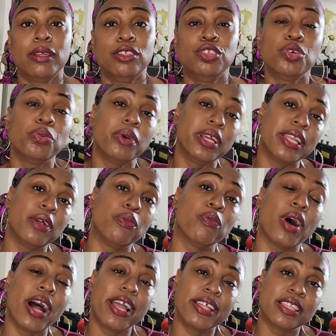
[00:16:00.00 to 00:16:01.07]
doing and
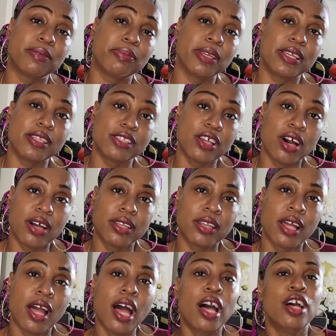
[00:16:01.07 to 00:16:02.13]
why it's being done.
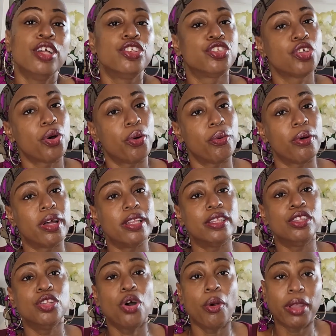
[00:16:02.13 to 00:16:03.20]
So
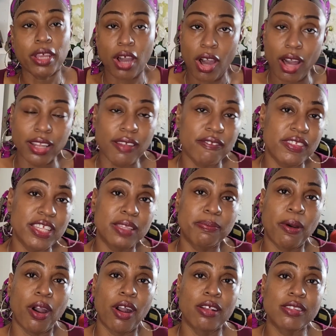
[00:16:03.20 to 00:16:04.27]
knowing all of these
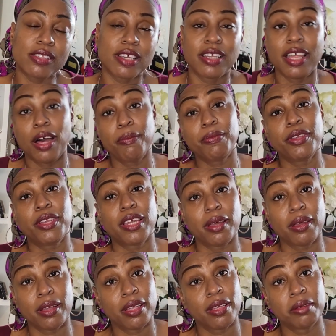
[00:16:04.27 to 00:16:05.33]
parts could help you get
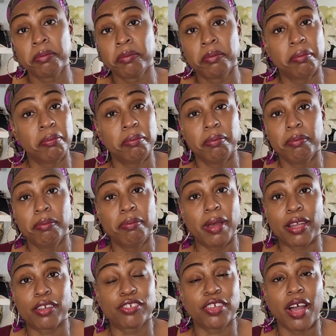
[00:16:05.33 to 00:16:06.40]
a
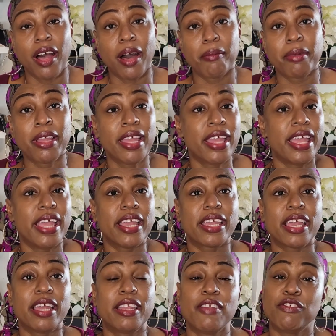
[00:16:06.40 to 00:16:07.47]
better job. It
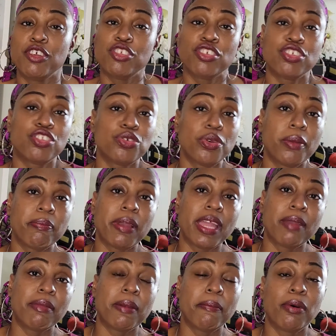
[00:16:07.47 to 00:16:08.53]
can, if you're just doing
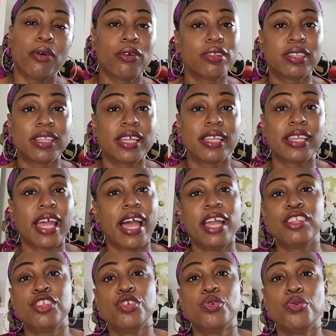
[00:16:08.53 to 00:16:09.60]
payment posting
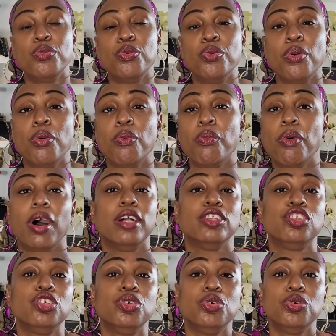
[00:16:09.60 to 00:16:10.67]
and you want
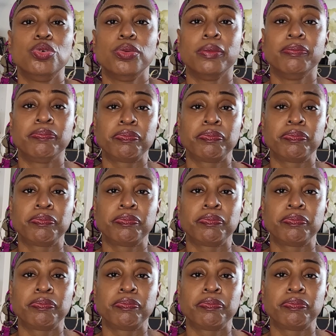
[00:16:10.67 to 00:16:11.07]
to